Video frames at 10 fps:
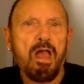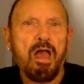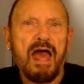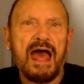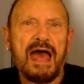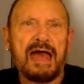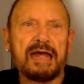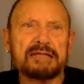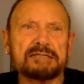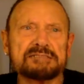
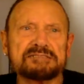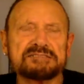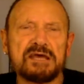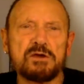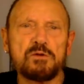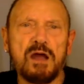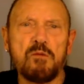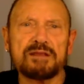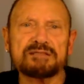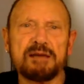And so I
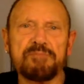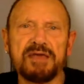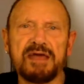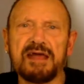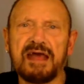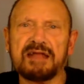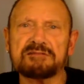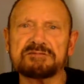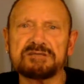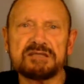went up there,
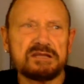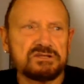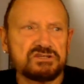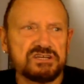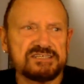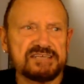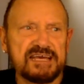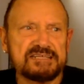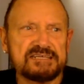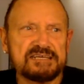and she
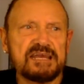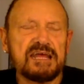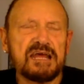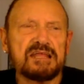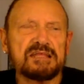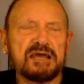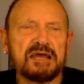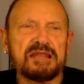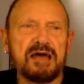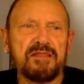said,
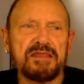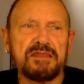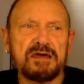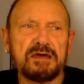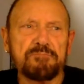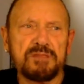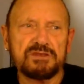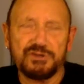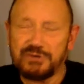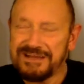now then,
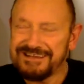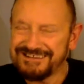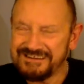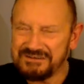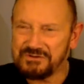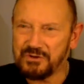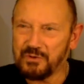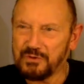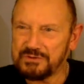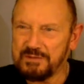she used to
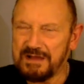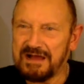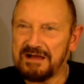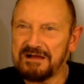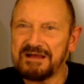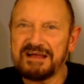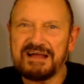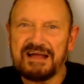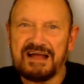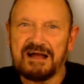call us by
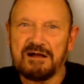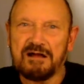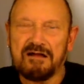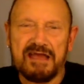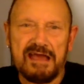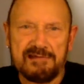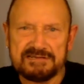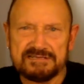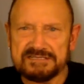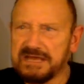our
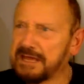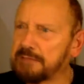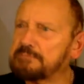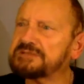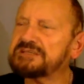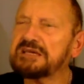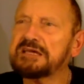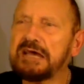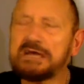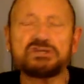characters' names.
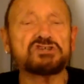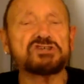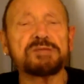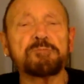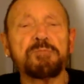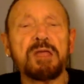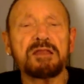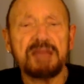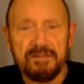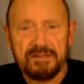And she said,
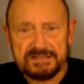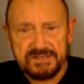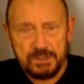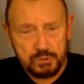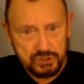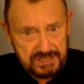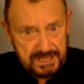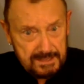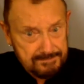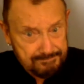now then, soldier dear,